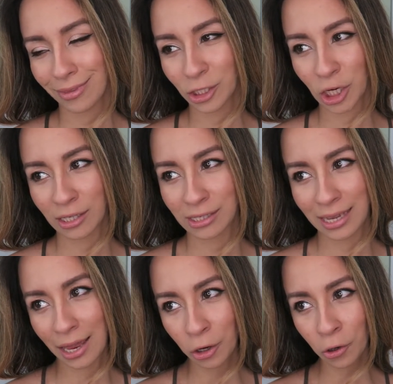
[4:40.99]
the chance to
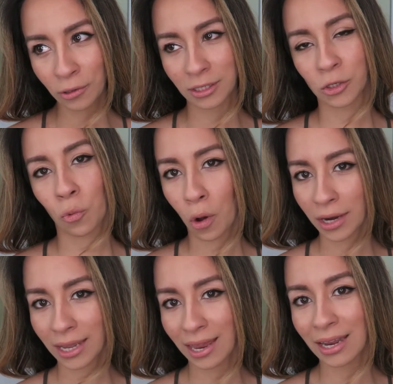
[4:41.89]
get it or doesn't
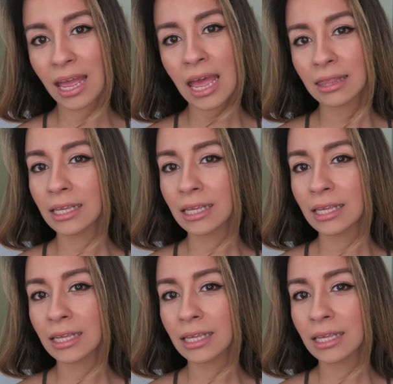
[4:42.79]
want to get it.